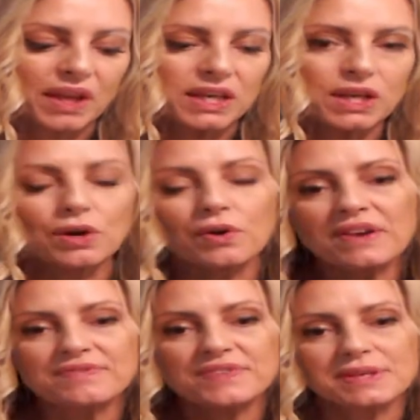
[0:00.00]
You know,
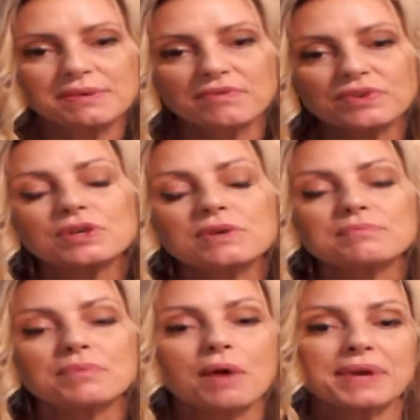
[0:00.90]
if for some of you, you
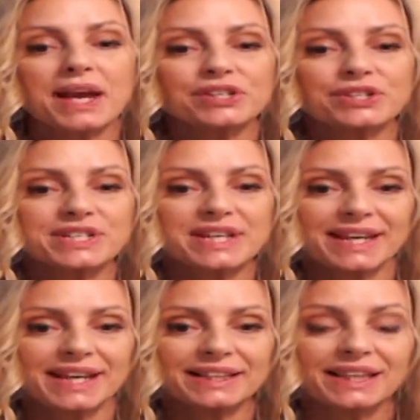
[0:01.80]
might be actually
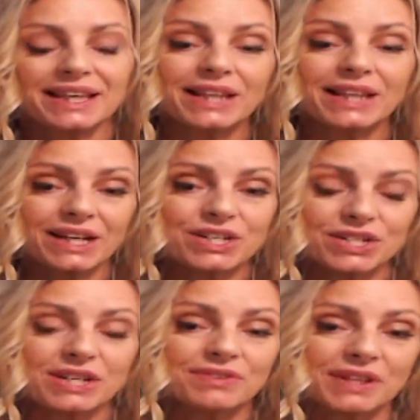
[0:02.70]
taking legal
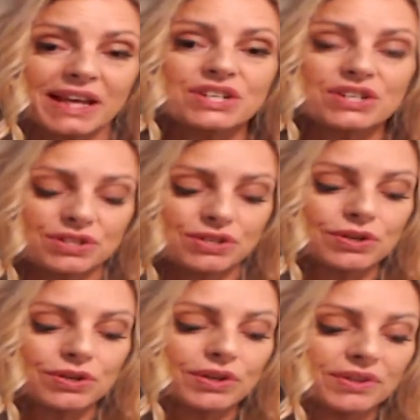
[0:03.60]
action in relation
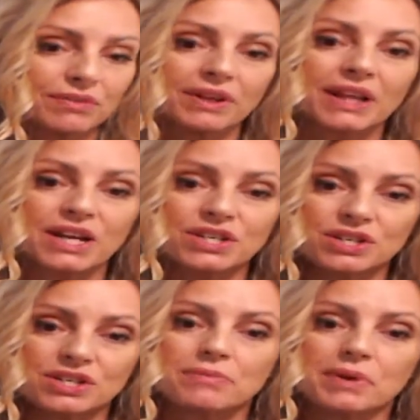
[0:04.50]
to the
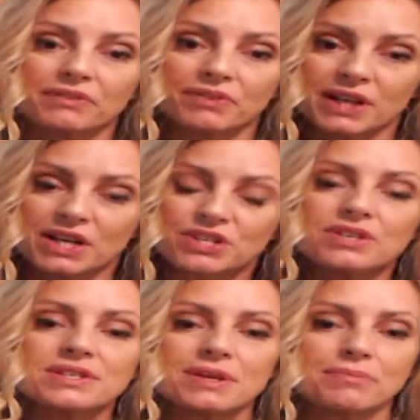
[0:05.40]
relationship, in relation
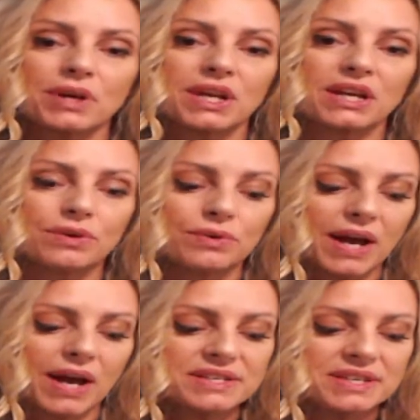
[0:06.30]
to somebody who
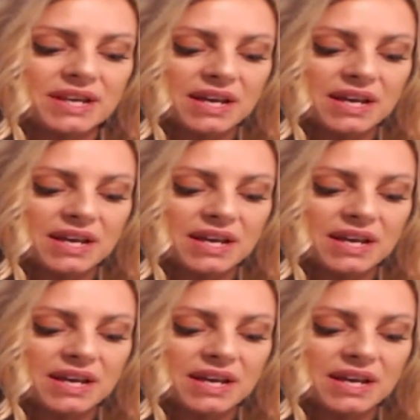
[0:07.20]
has,